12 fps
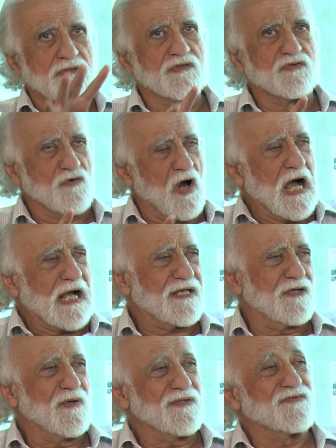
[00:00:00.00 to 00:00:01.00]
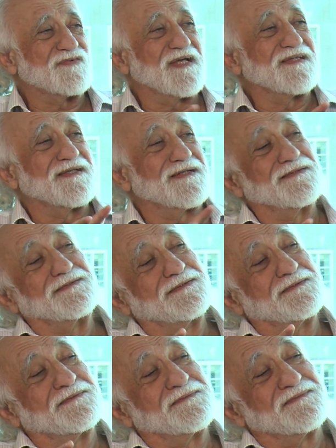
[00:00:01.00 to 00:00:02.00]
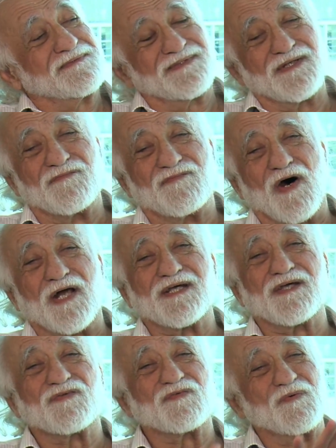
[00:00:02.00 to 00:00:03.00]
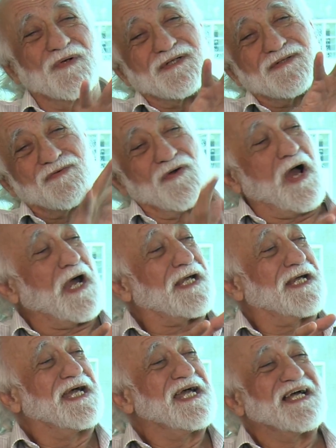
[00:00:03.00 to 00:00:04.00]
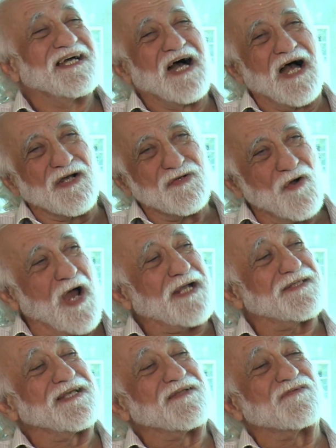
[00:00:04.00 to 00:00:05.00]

grok. You understand the, Vonnegut's word grok. Grok the